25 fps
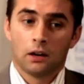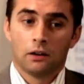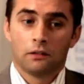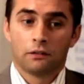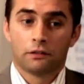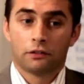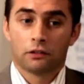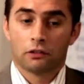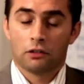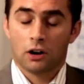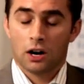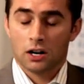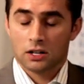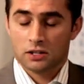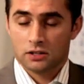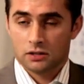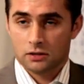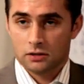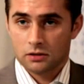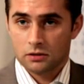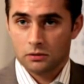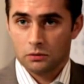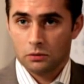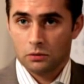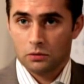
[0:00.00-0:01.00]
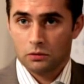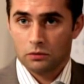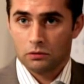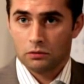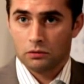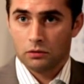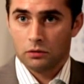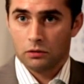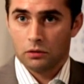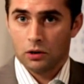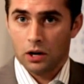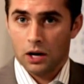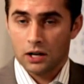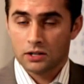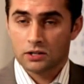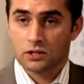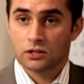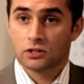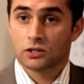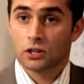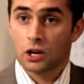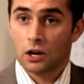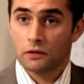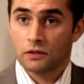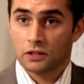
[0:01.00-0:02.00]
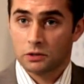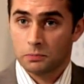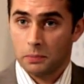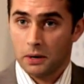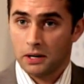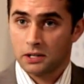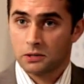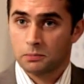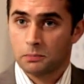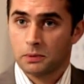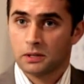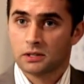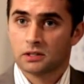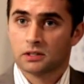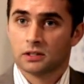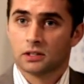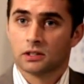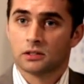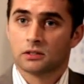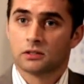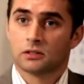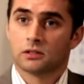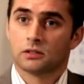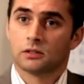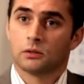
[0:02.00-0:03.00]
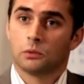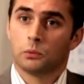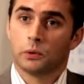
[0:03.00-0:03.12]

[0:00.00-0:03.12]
For us, as a service-based business,